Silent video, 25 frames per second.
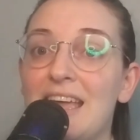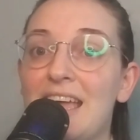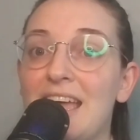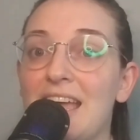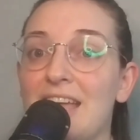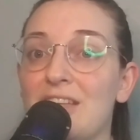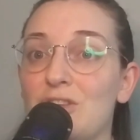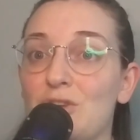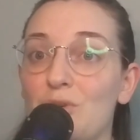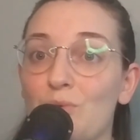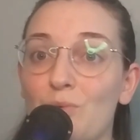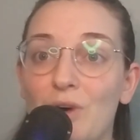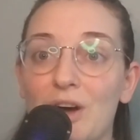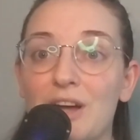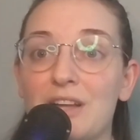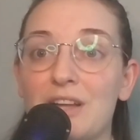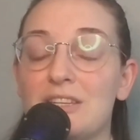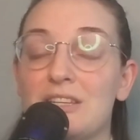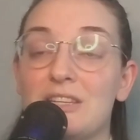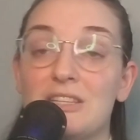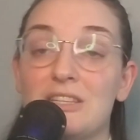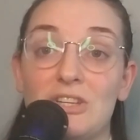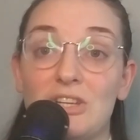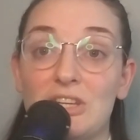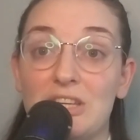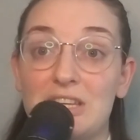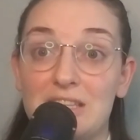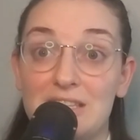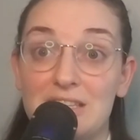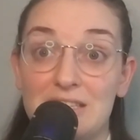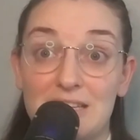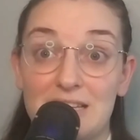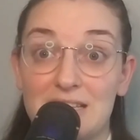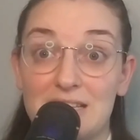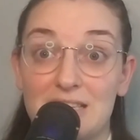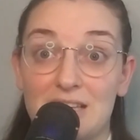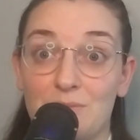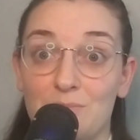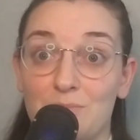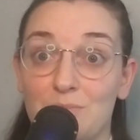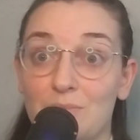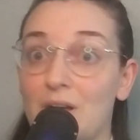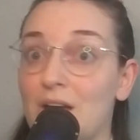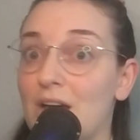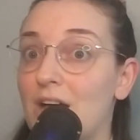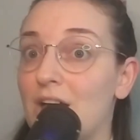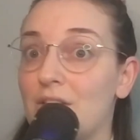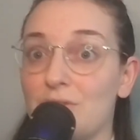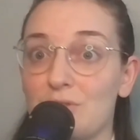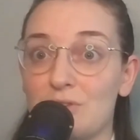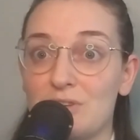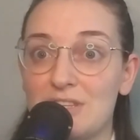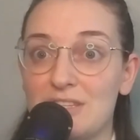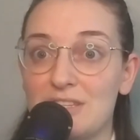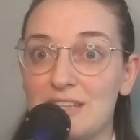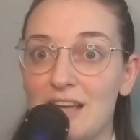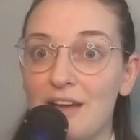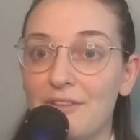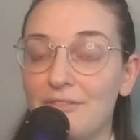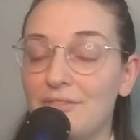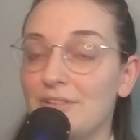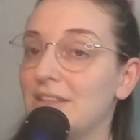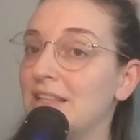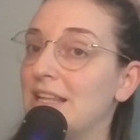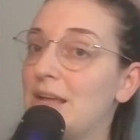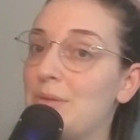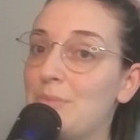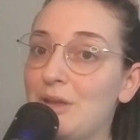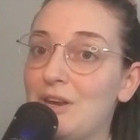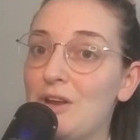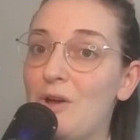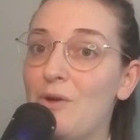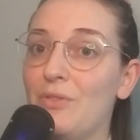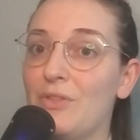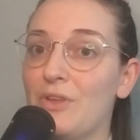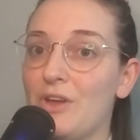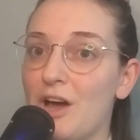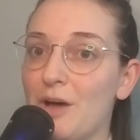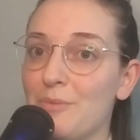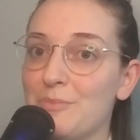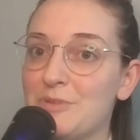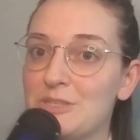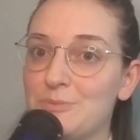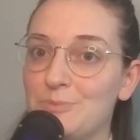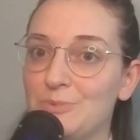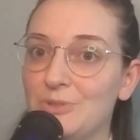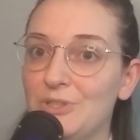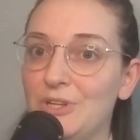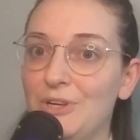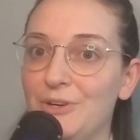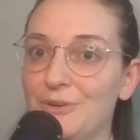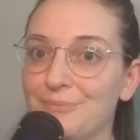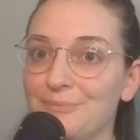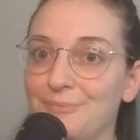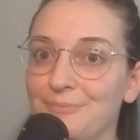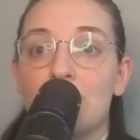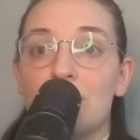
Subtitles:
and you want to see some other stuff, let me know in the comments below.